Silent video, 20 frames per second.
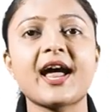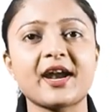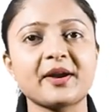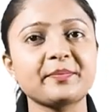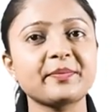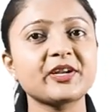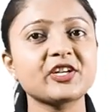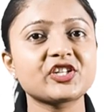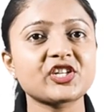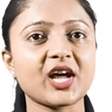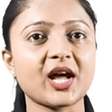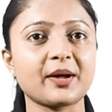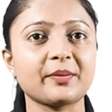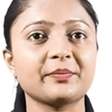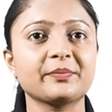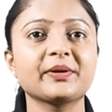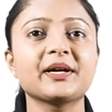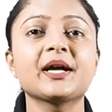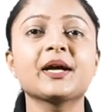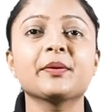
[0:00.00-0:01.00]
and
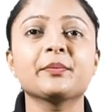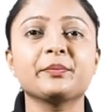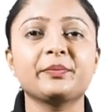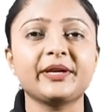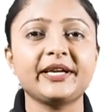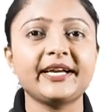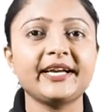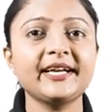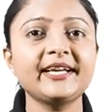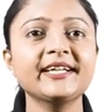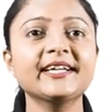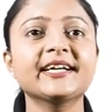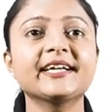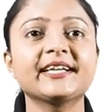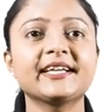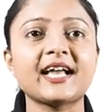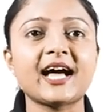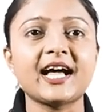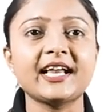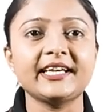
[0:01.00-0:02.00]
Punjab. Breed:
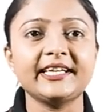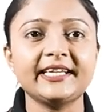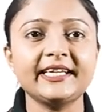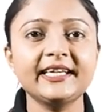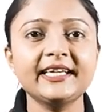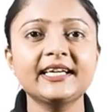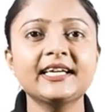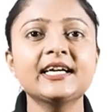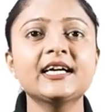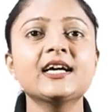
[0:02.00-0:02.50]
Nali.